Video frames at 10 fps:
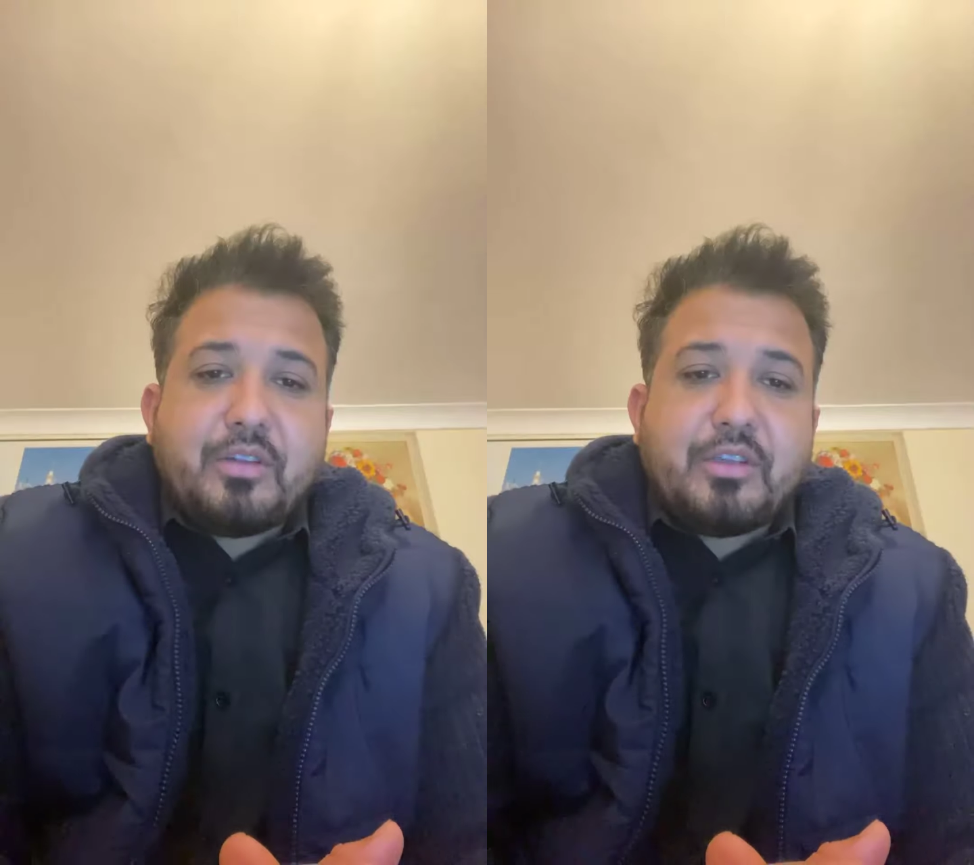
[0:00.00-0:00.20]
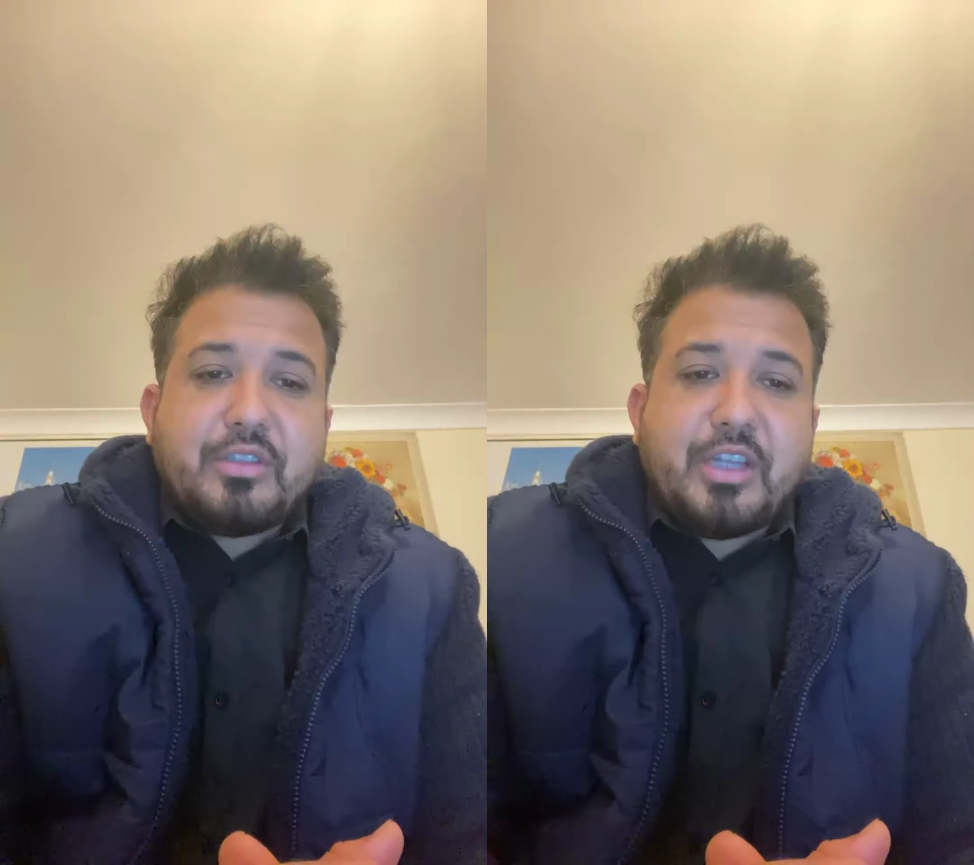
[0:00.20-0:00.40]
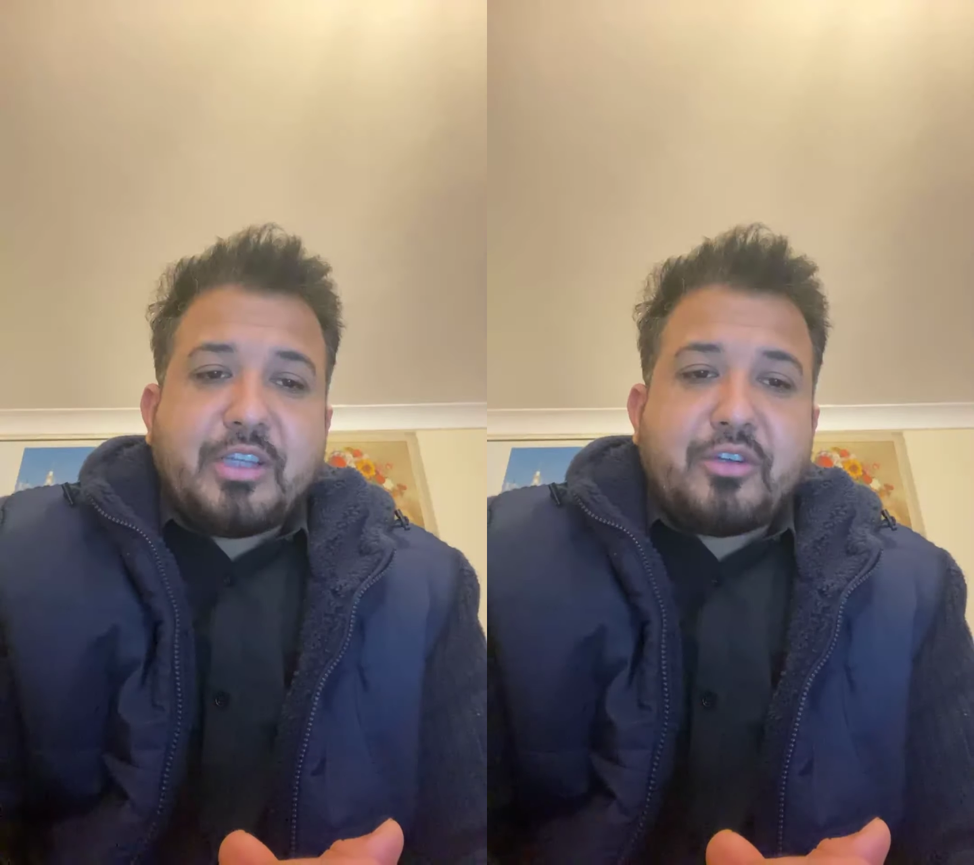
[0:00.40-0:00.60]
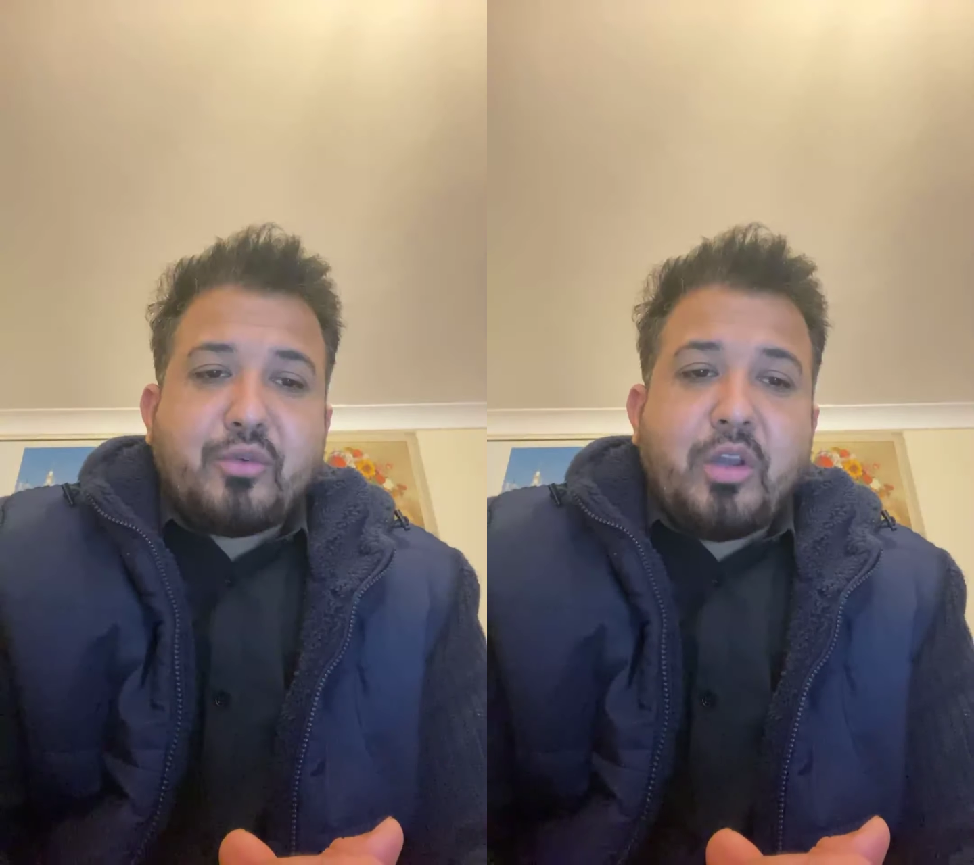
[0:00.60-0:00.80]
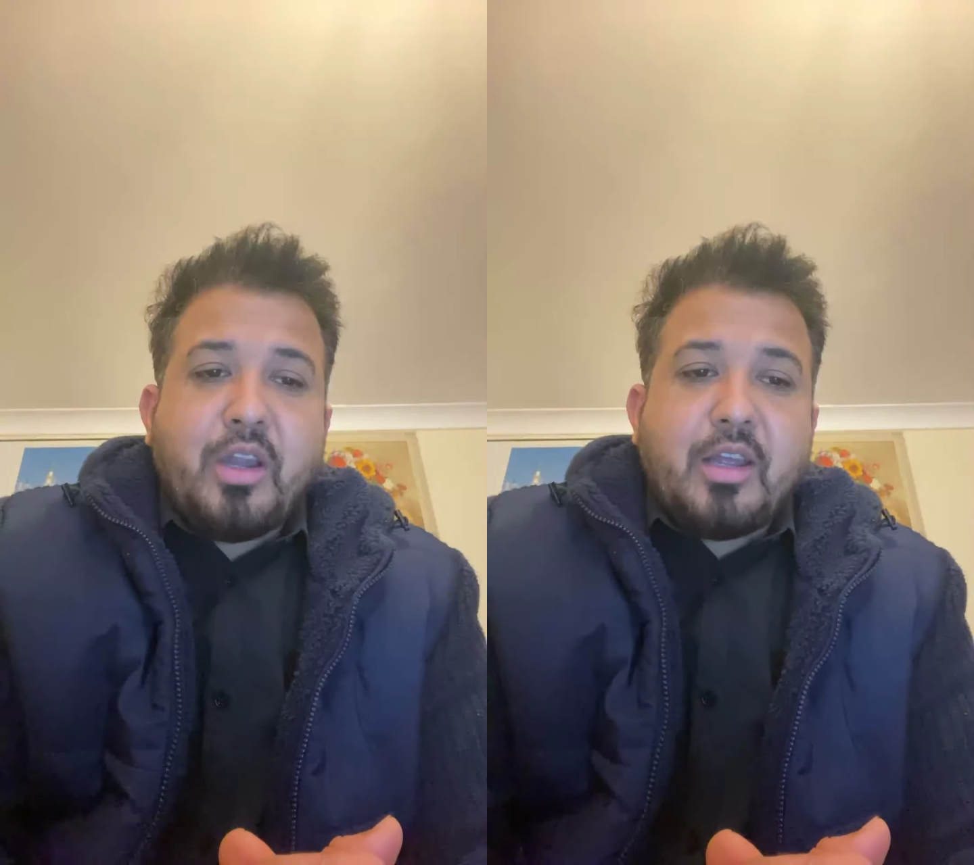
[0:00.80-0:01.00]
general
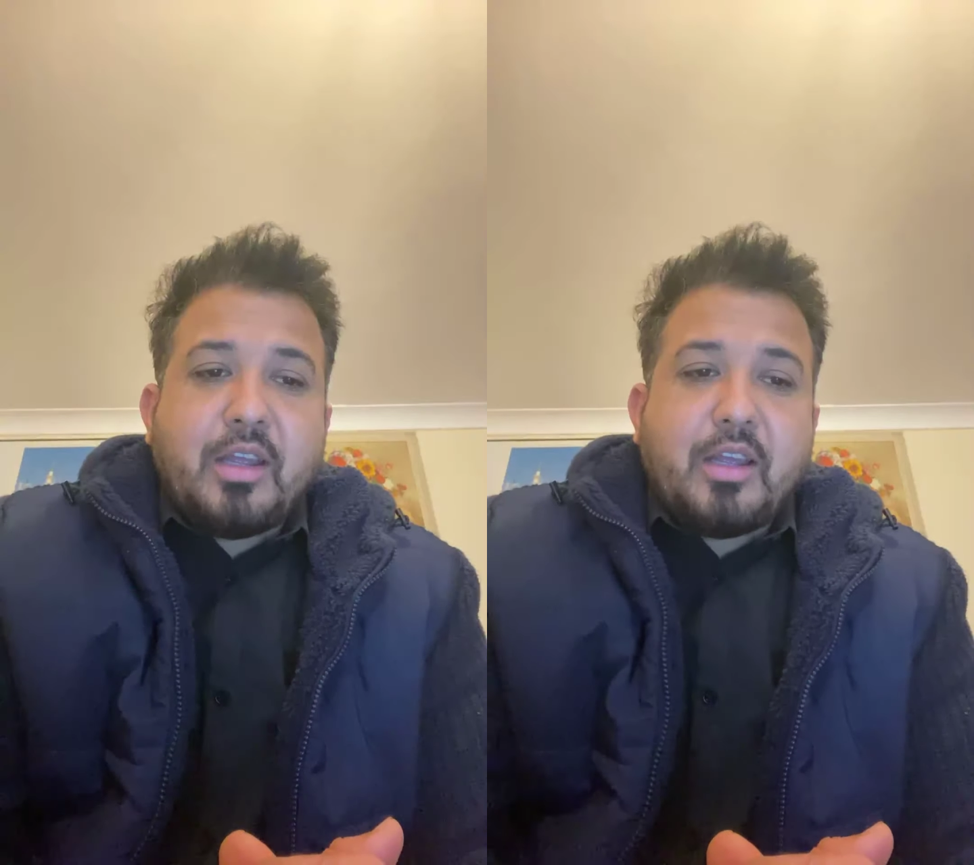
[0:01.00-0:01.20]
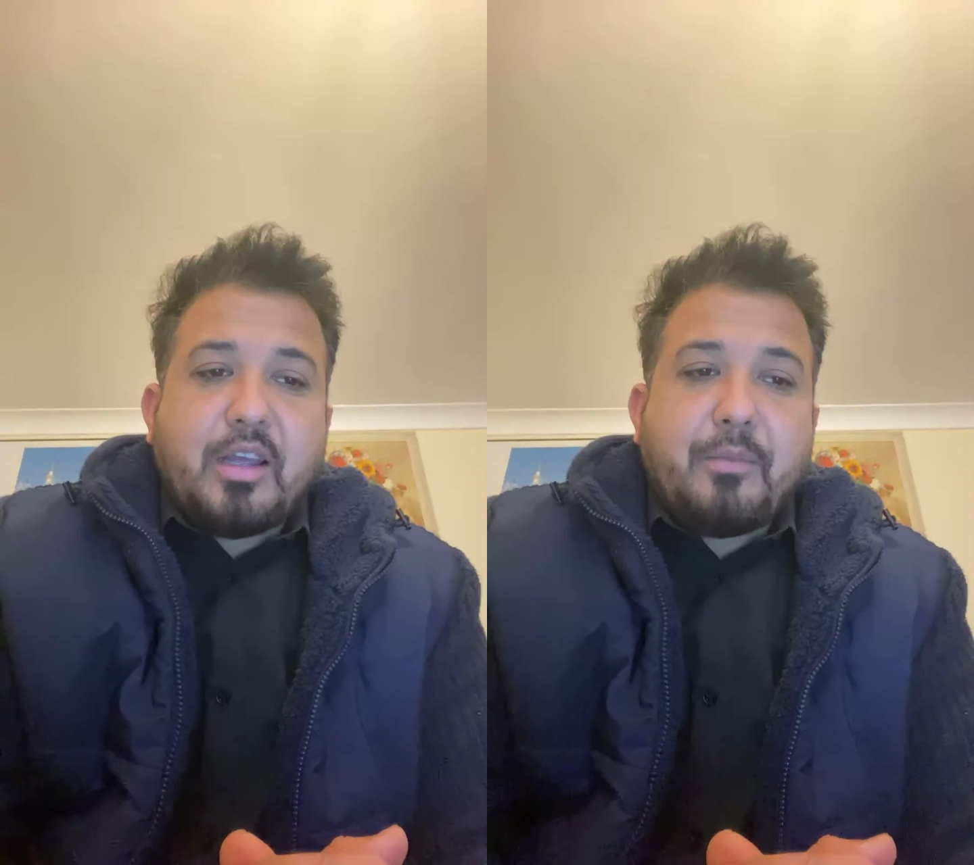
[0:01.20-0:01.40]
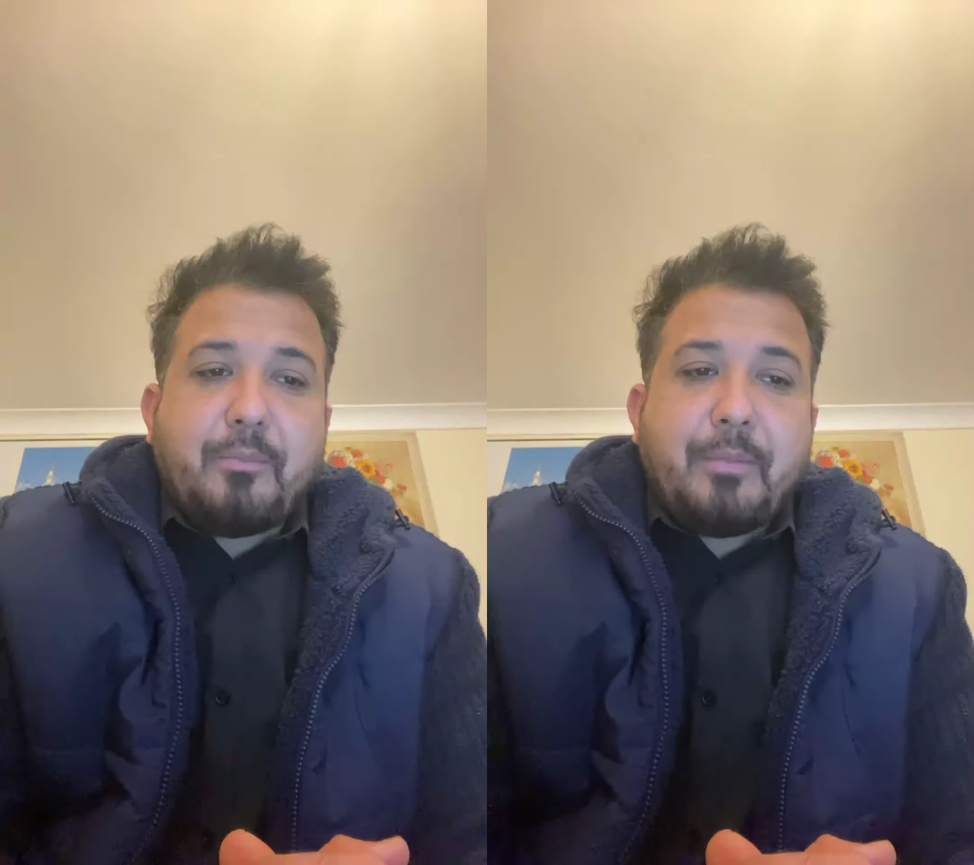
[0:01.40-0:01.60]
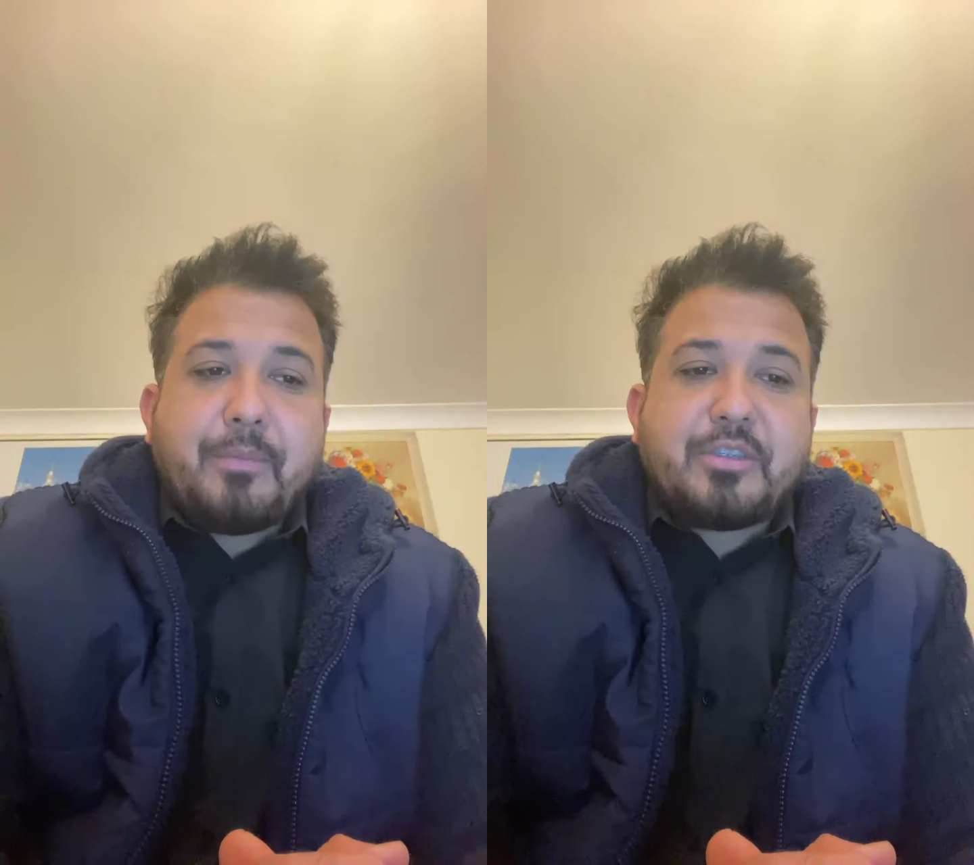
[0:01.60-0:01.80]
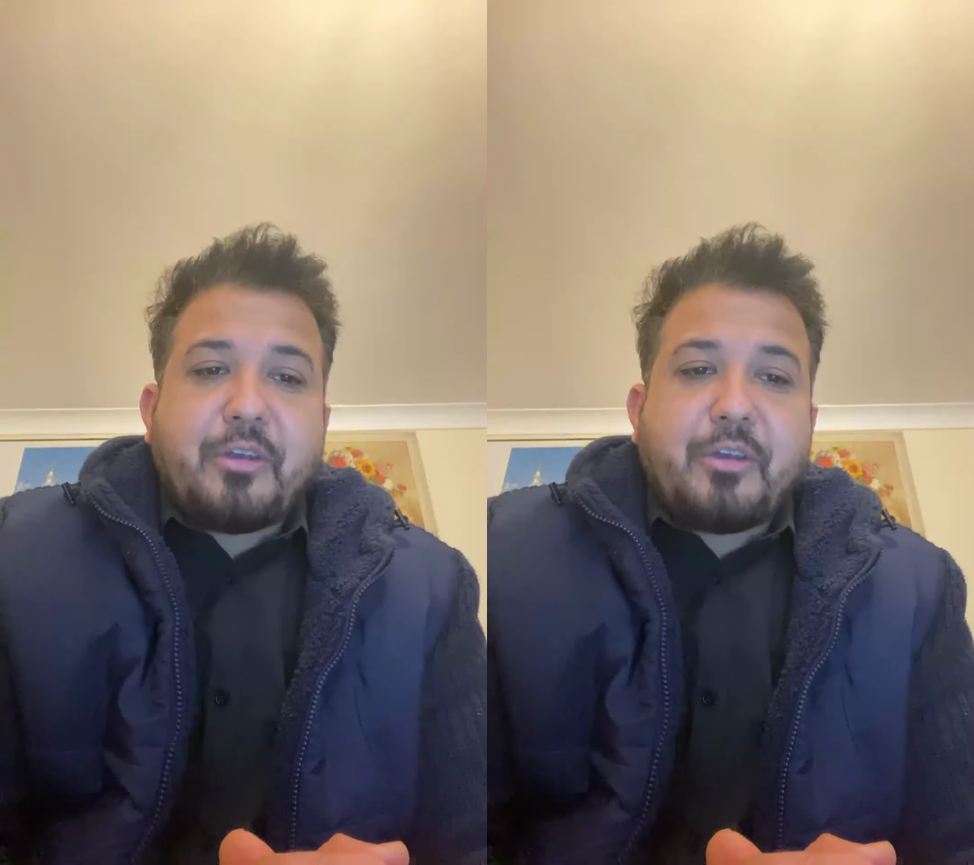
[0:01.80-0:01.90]
rule. Members